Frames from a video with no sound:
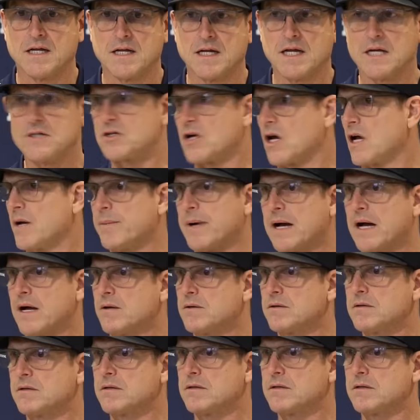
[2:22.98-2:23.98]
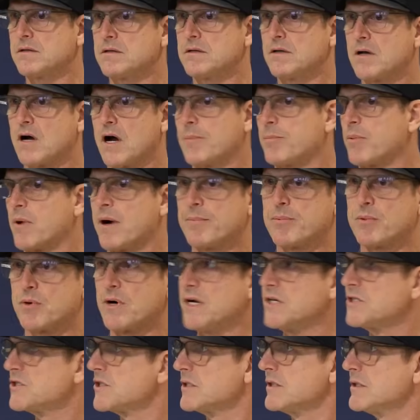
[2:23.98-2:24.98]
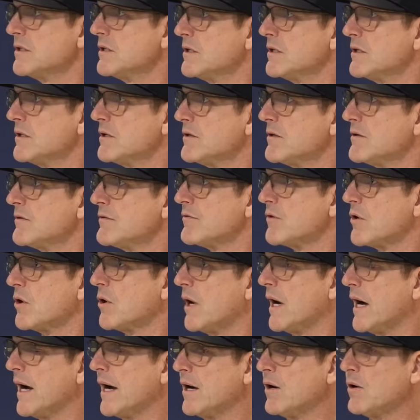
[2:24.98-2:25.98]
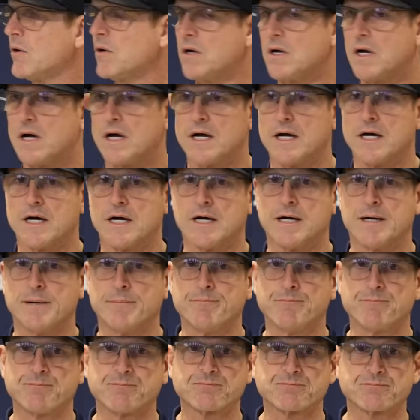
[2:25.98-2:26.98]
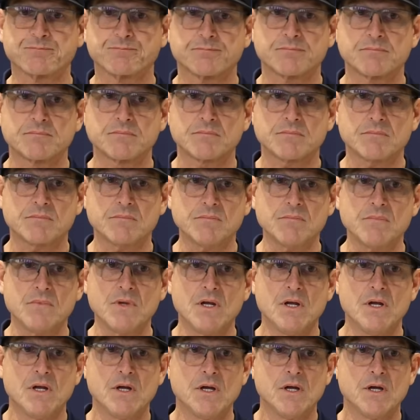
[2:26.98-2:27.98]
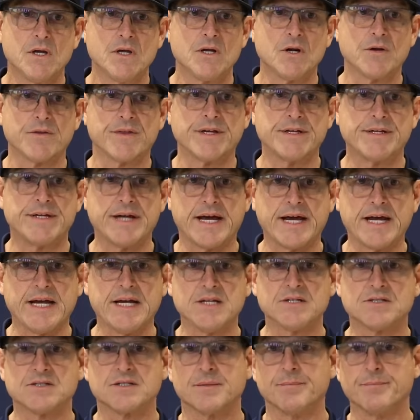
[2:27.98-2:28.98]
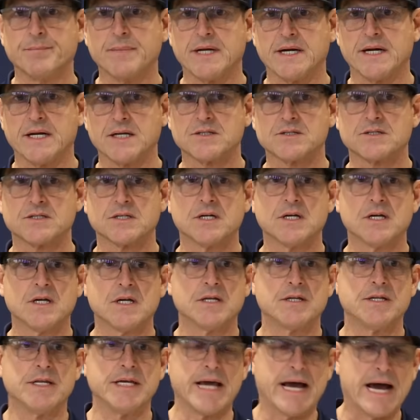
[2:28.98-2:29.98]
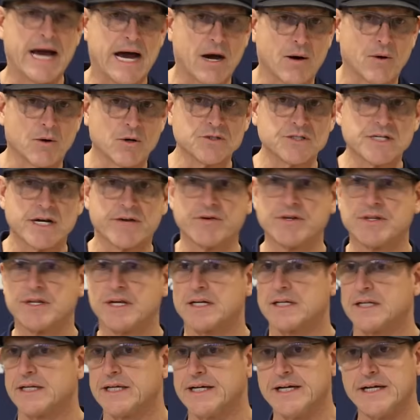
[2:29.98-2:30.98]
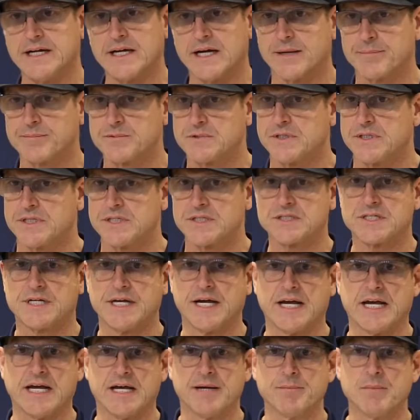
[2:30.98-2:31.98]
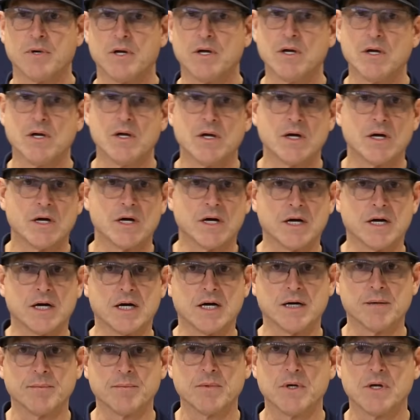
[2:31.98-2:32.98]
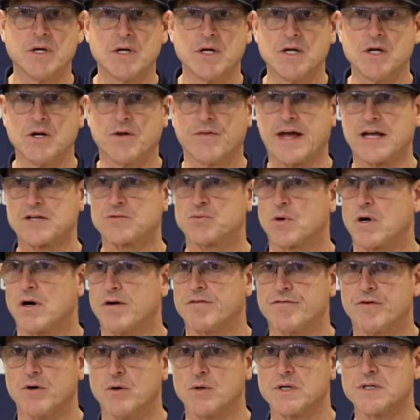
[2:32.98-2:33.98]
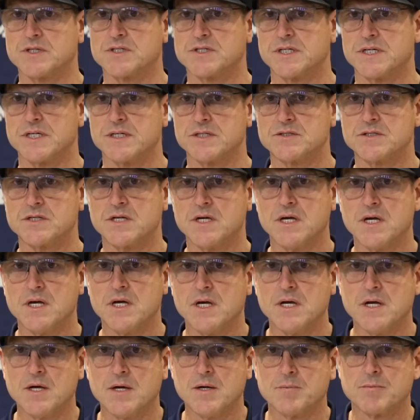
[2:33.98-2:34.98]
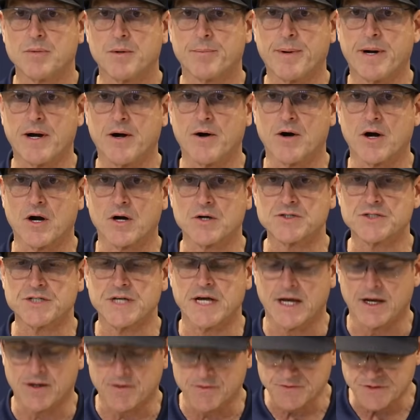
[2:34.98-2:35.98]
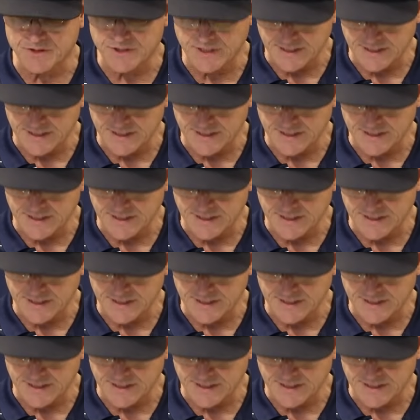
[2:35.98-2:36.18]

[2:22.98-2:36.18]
it's all about our preparation for Ohio. Um, you know, the days, the minutes, the hours, everything leading up to this game. Um, you know, that's where our focus is. Preparing ourselves